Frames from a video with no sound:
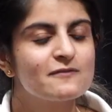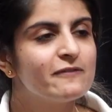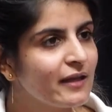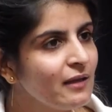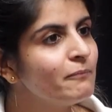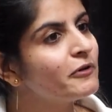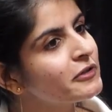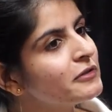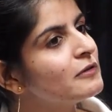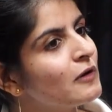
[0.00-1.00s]
very
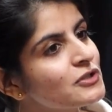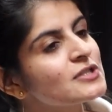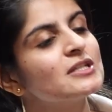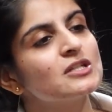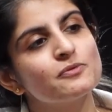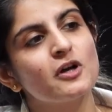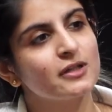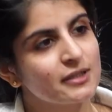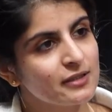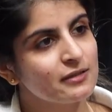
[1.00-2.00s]
important to launch such a
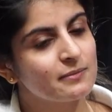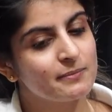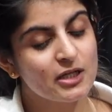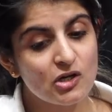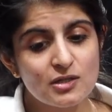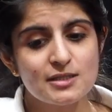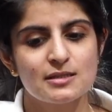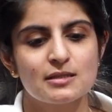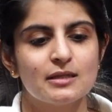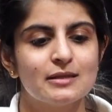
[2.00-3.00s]
product here
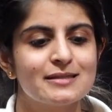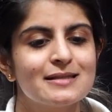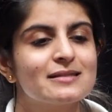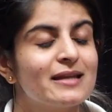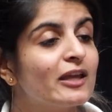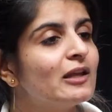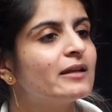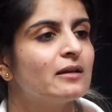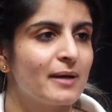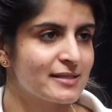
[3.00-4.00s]
because this is
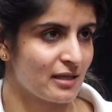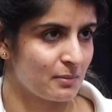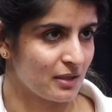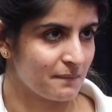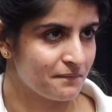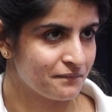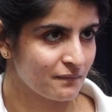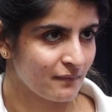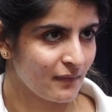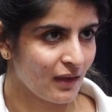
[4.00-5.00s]
regulated by SEBI.
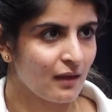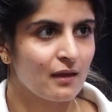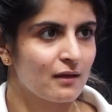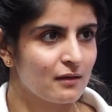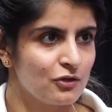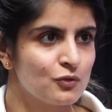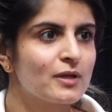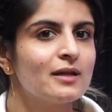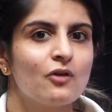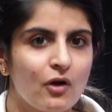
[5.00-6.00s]
You
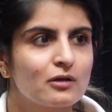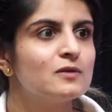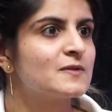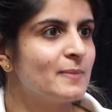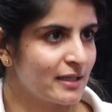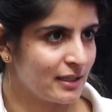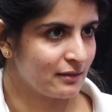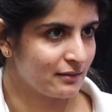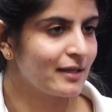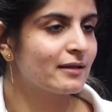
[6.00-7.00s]
cannot lose money
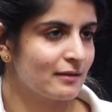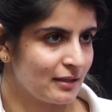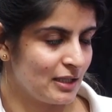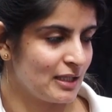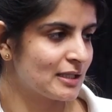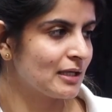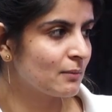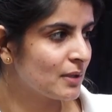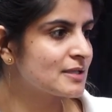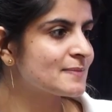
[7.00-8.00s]
here. Like
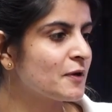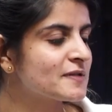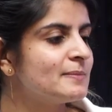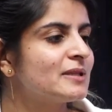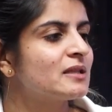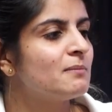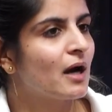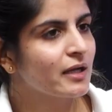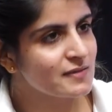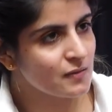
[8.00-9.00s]
it is possible that the
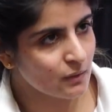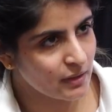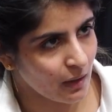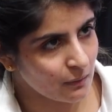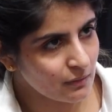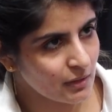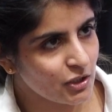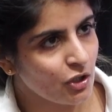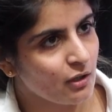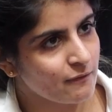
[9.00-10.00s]
markets go down and
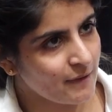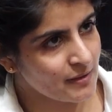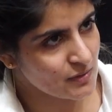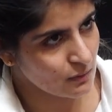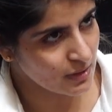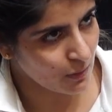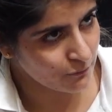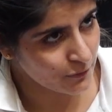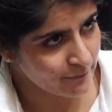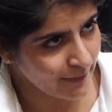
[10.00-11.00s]
your funds go down
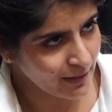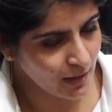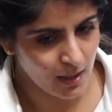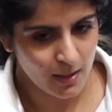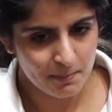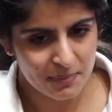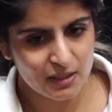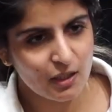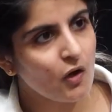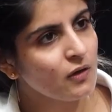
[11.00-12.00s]
for a while, but in
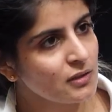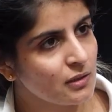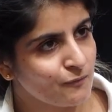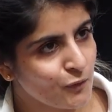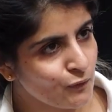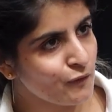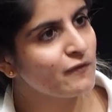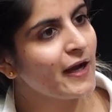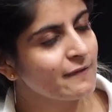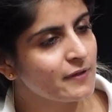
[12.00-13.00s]
the long term, for over
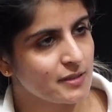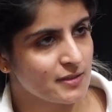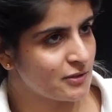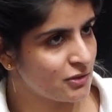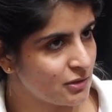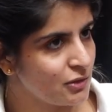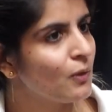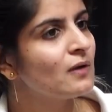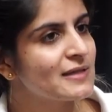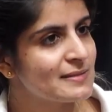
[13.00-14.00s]
5 years, you
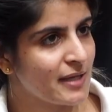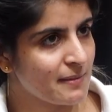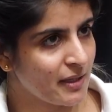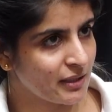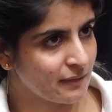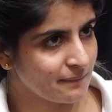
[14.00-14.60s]
always make money.